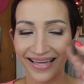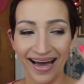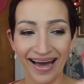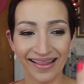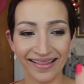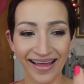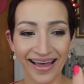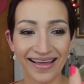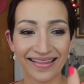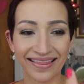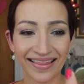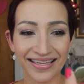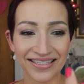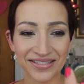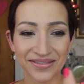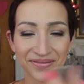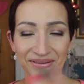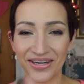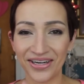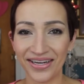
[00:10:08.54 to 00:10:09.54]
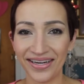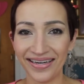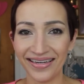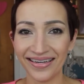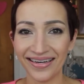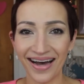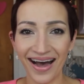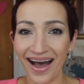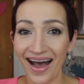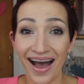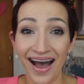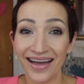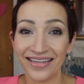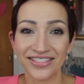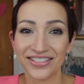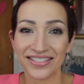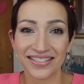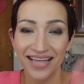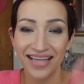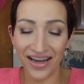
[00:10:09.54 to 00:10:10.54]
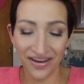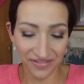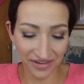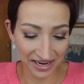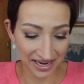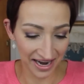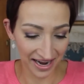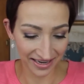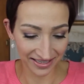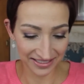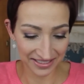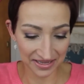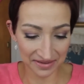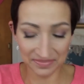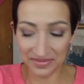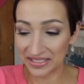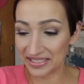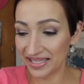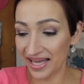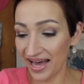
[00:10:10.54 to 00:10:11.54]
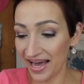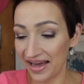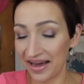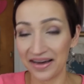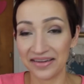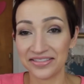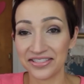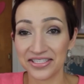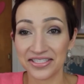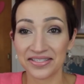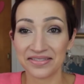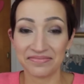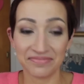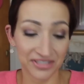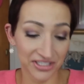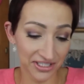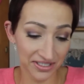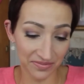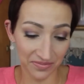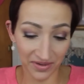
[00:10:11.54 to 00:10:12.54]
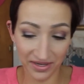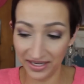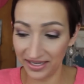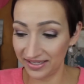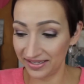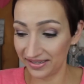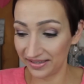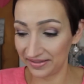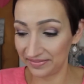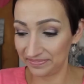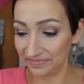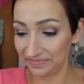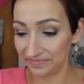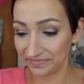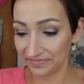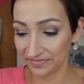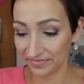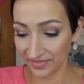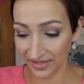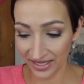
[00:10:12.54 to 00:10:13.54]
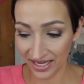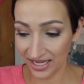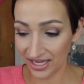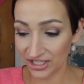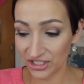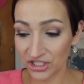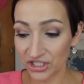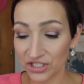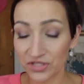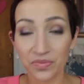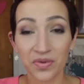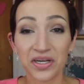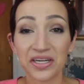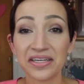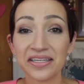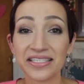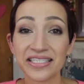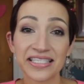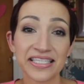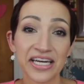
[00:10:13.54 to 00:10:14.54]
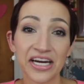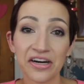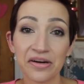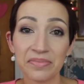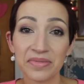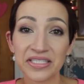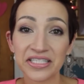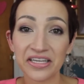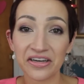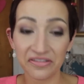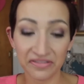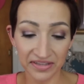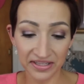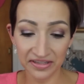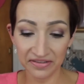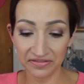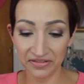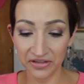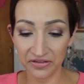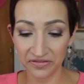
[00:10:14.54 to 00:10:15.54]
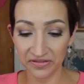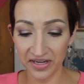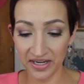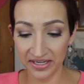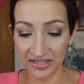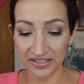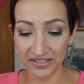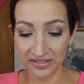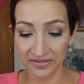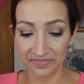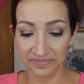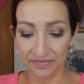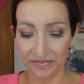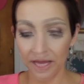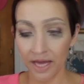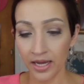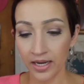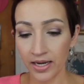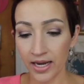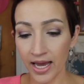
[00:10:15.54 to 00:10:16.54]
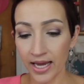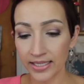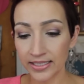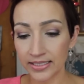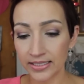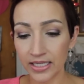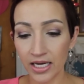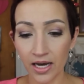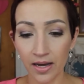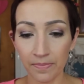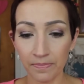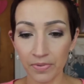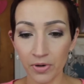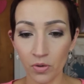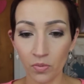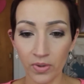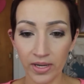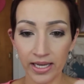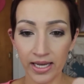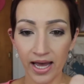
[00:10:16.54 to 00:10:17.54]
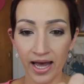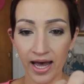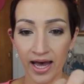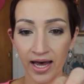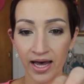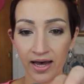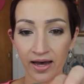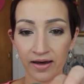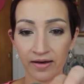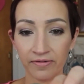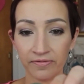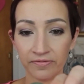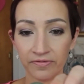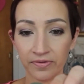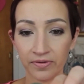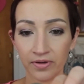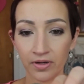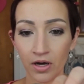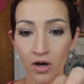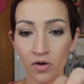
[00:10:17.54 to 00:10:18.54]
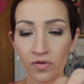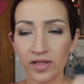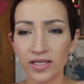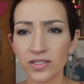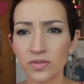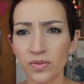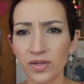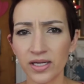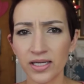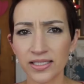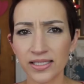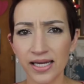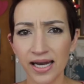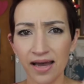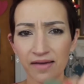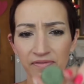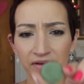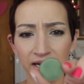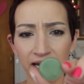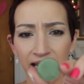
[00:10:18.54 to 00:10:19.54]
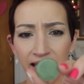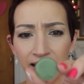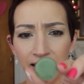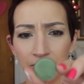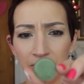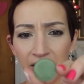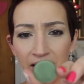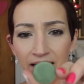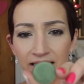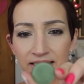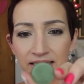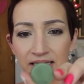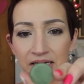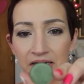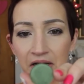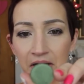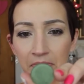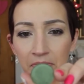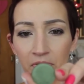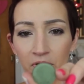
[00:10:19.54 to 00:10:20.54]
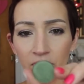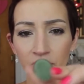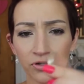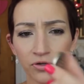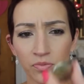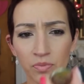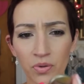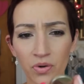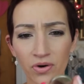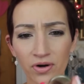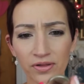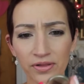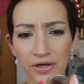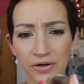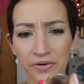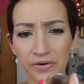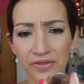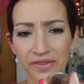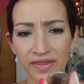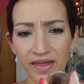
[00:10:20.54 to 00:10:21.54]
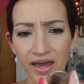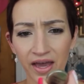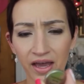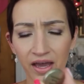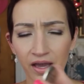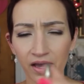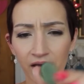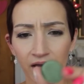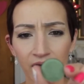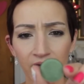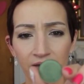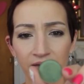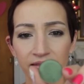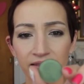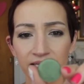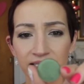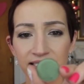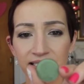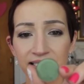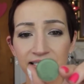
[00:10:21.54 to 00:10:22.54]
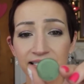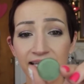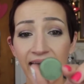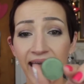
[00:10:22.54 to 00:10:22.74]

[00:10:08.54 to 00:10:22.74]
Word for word: I like this one. I, I, just, I ran out of something to say. I just, just wanted to, just wanted to stare at myself in the viewfinder. Next up we have, oh this one doesn't have a name, it has a number. You poor little thing. This is